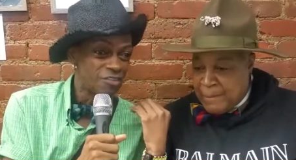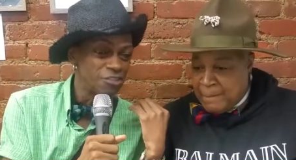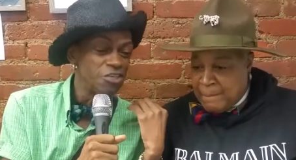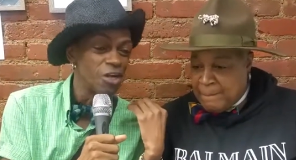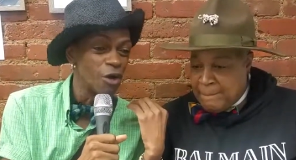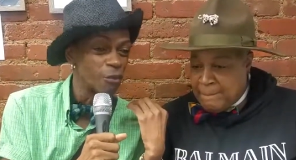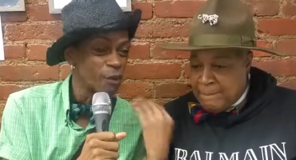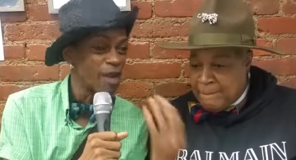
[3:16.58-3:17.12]

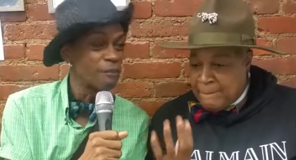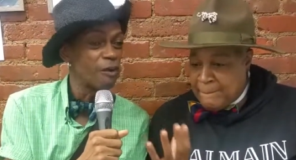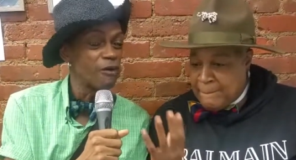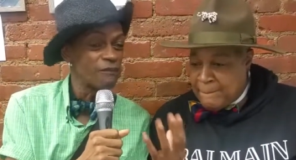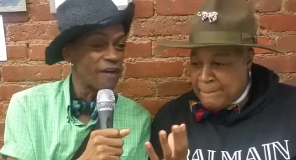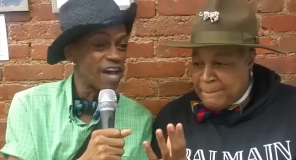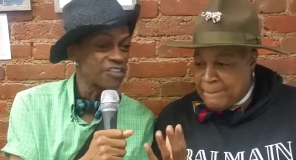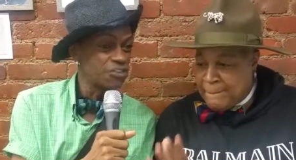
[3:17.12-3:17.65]
Speaker 1: you know,
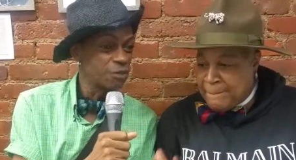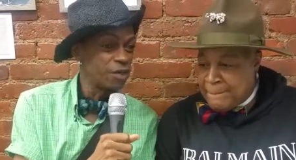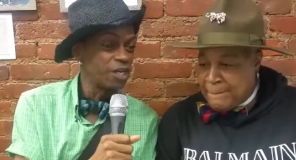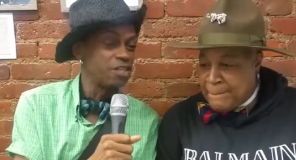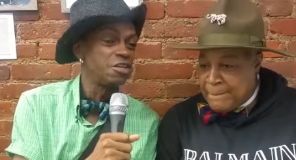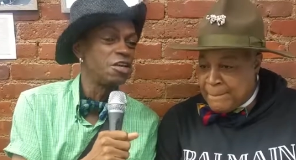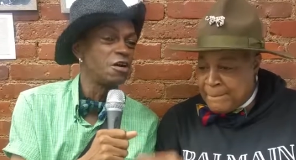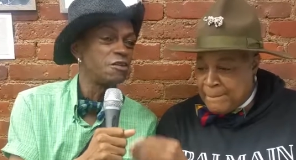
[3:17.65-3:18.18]
Rainbow Fashion
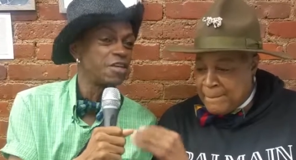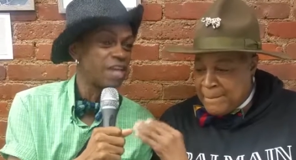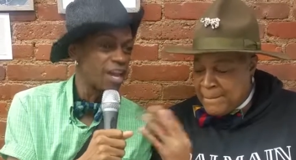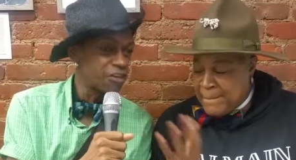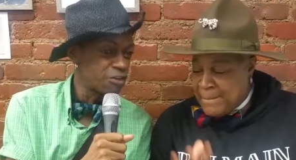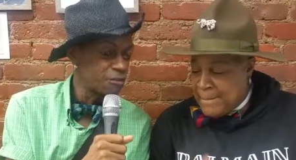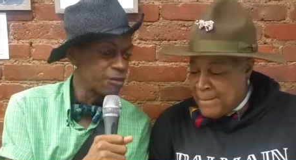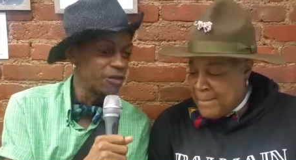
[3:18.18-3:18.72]
Week, you know, the
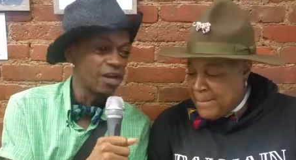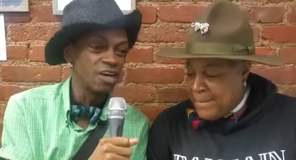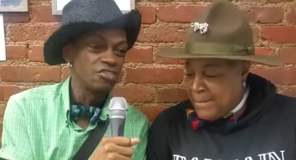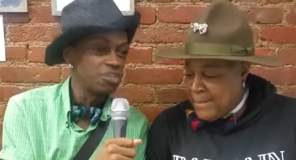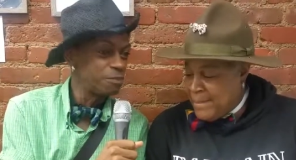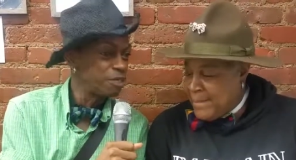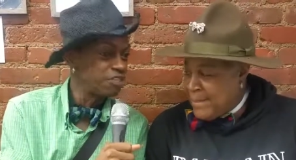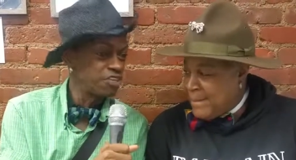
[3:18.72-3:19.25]
gay community,
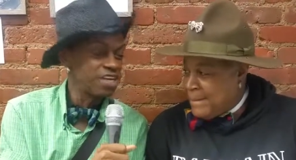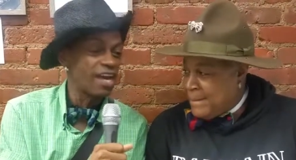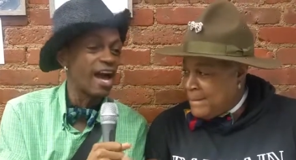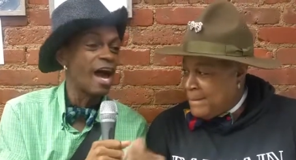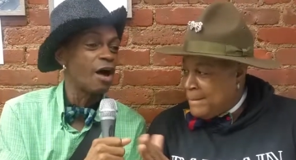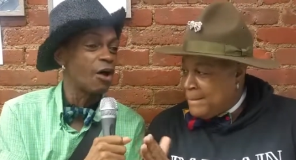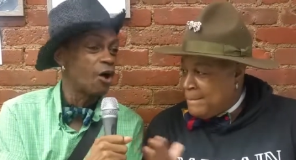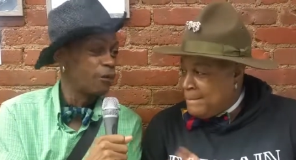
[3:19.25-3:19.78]
LGBT
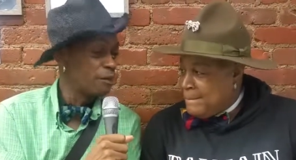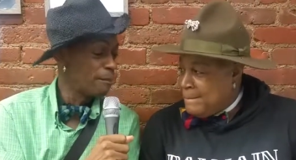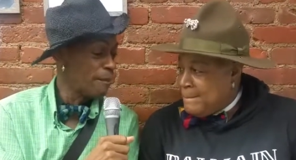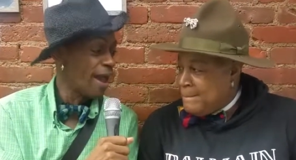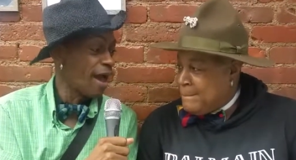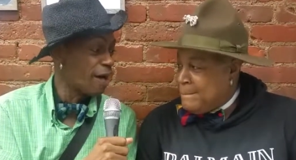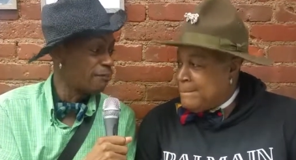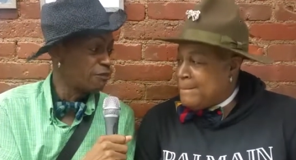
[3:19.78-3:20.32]
out on the
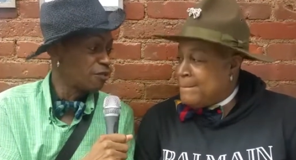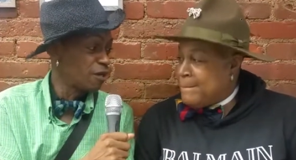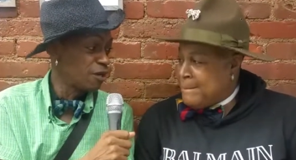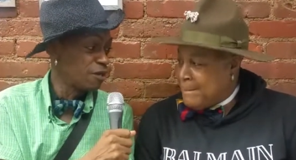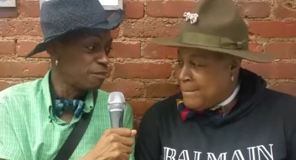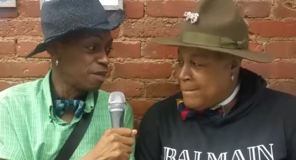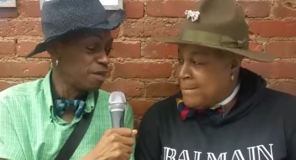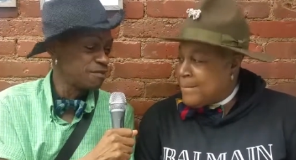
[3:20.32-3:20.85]
map. You know
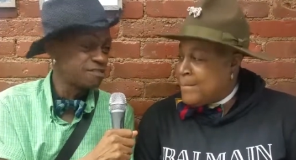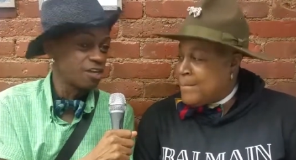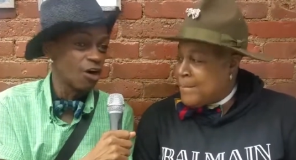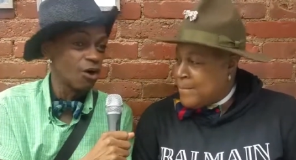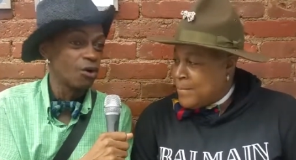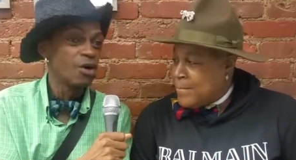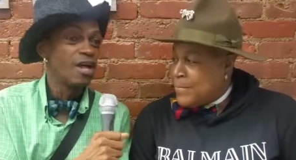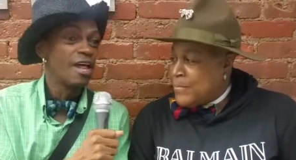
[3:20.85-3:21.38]
what I mean?
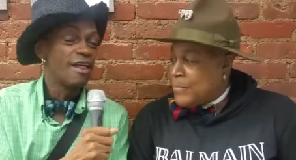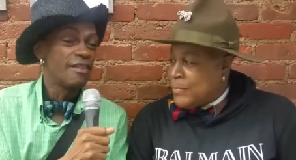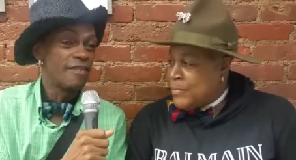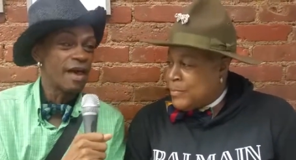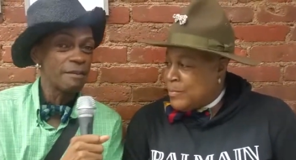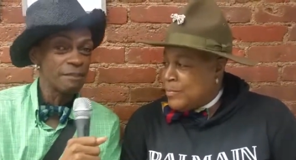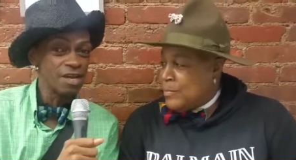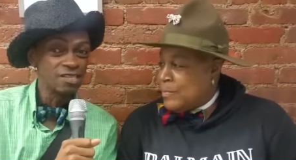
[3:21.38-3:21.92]
So
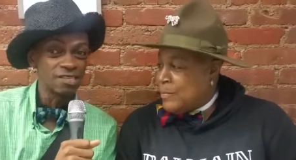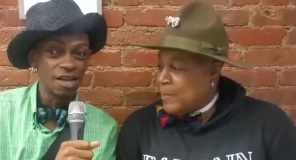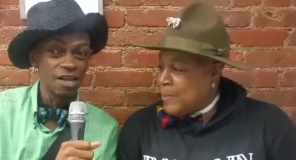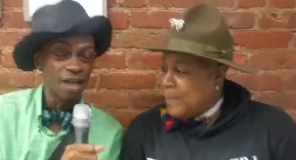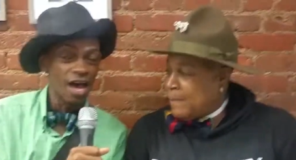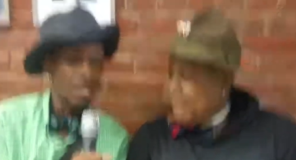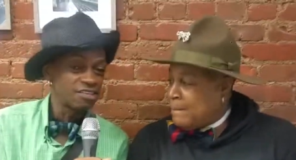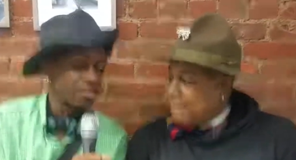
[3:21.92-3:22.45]
that means a
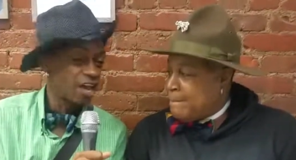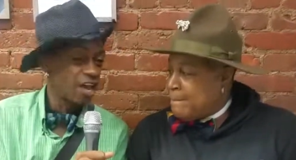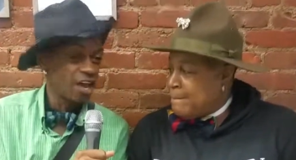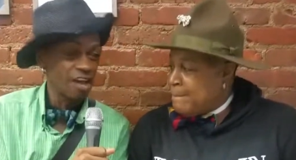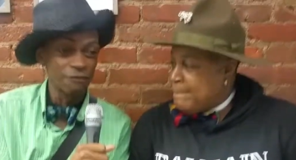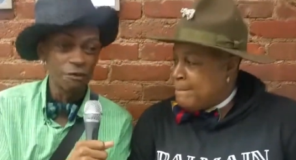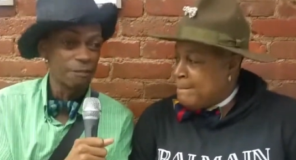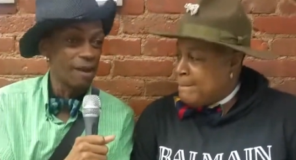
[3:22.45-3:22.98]
lot to
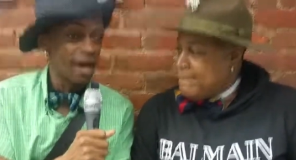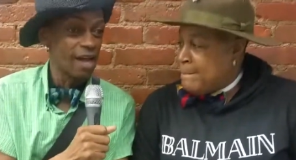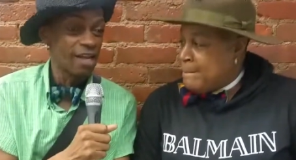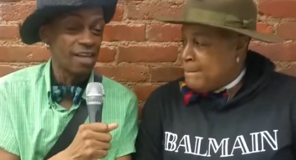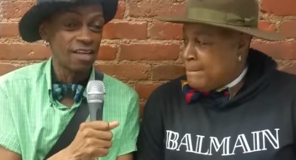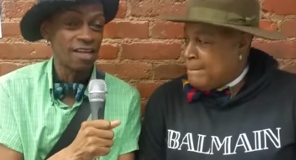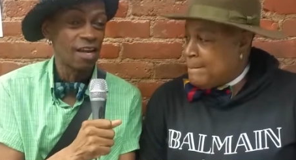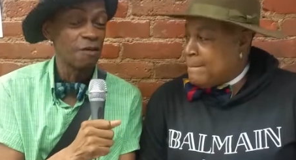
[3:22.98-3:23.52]

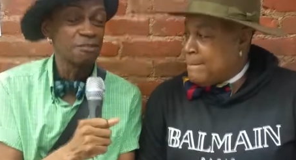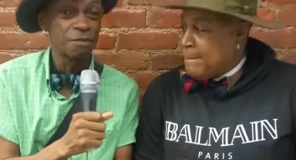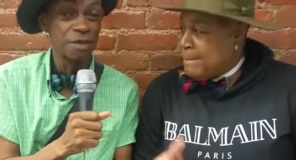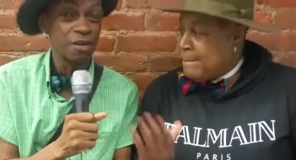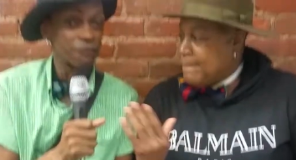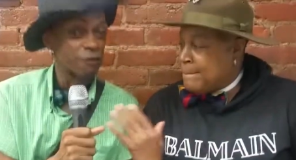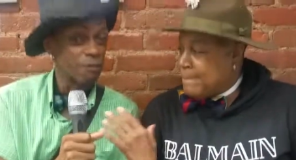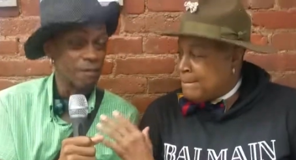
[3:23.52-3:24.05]
everybody. And I'm
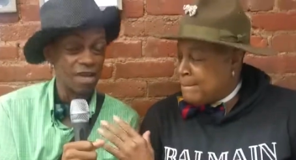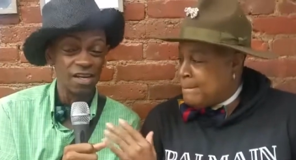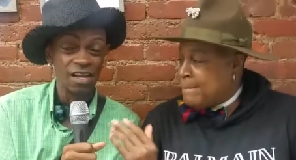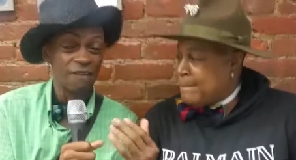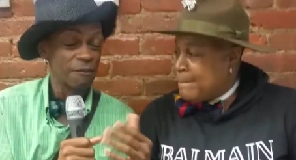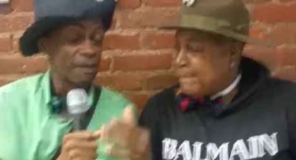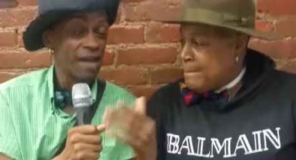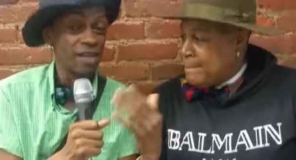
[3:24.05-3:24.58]
speaking for me
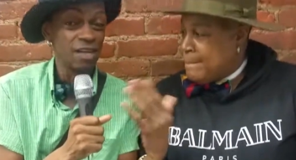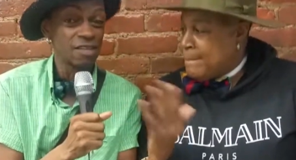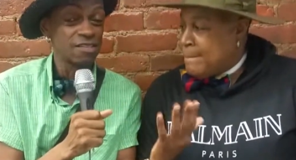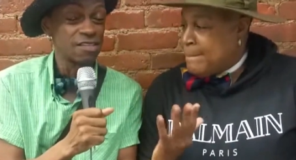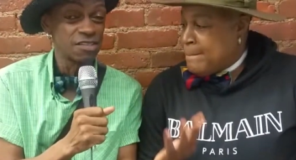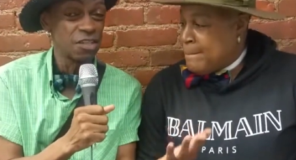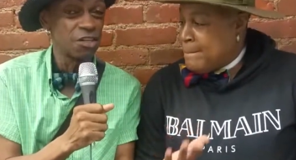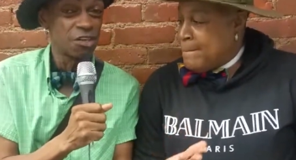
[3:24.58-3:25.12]
and everybody
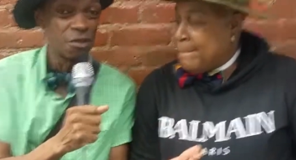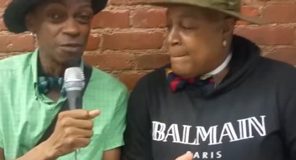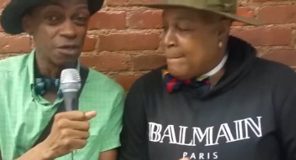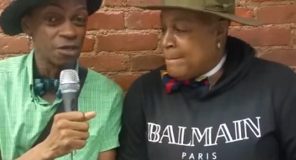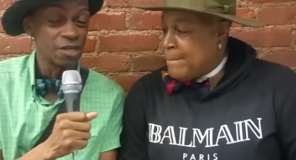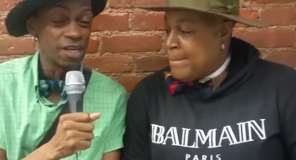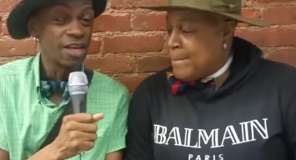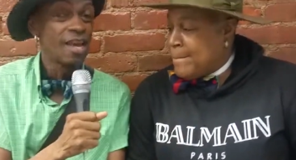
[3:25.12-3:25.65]
else that's in the
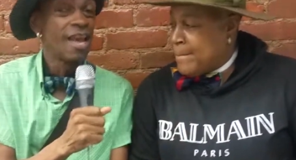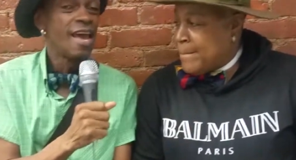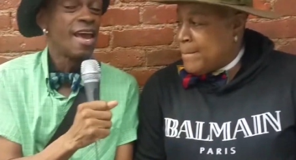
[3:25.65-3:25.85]
community.